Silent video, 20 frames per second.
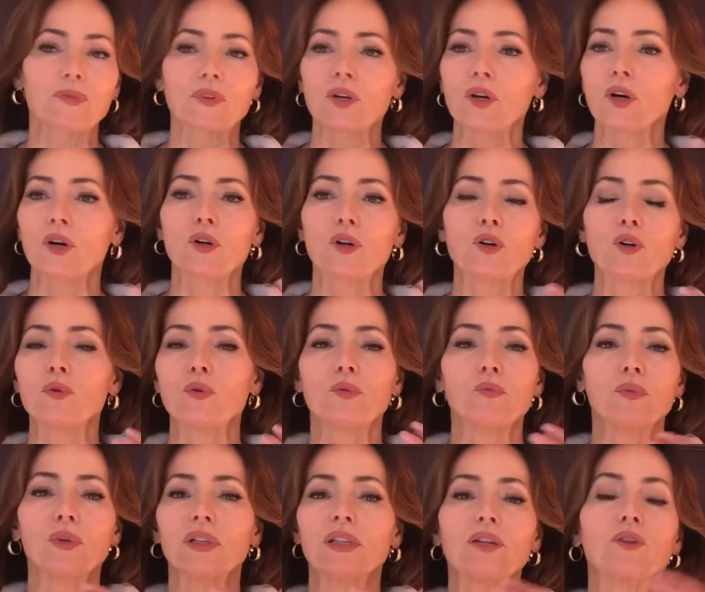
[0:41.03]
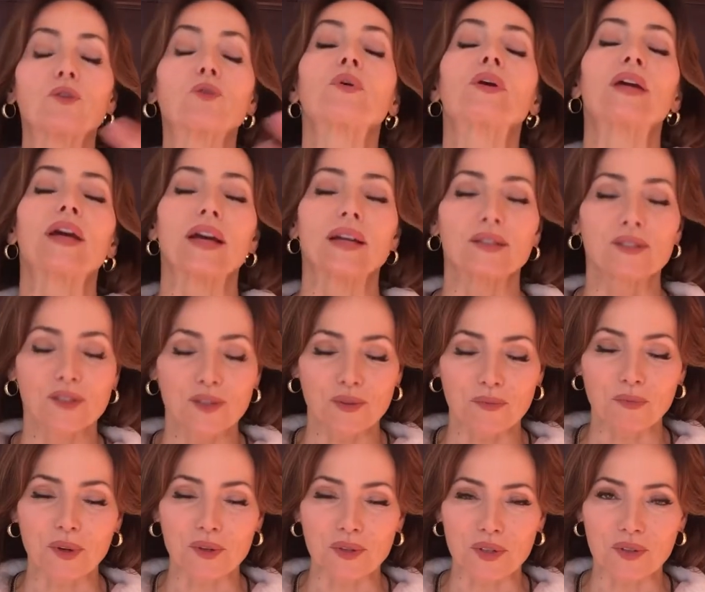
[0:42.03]
are who really creates
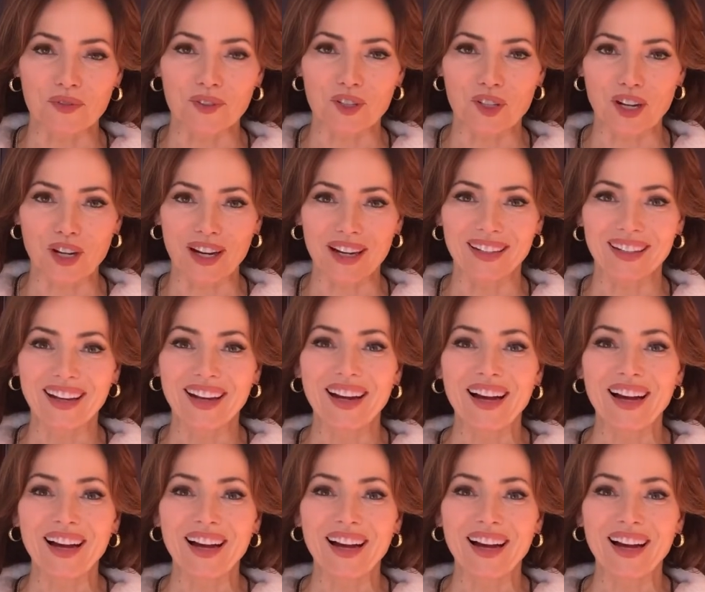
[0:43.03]
most of the chain.